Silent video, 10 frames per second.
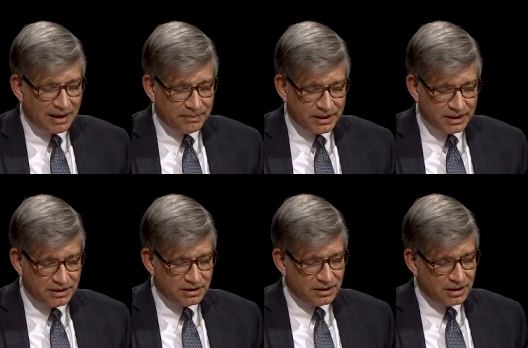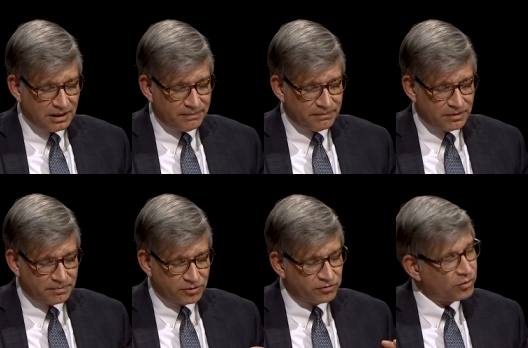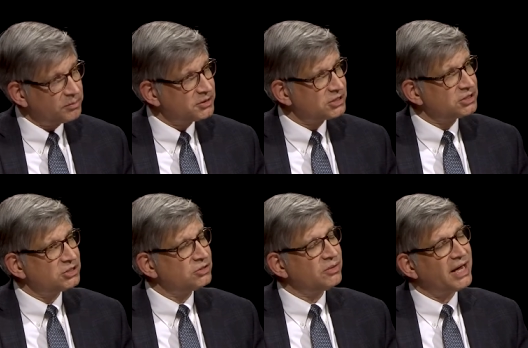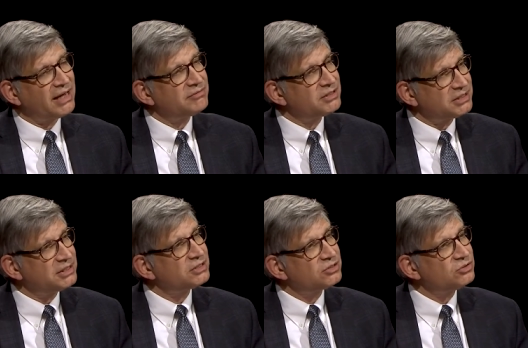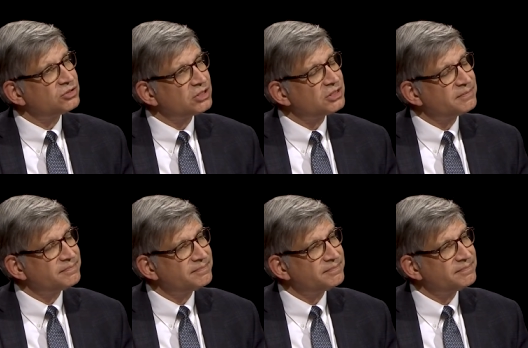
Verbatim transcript: How many um, performances do you have in a year usually?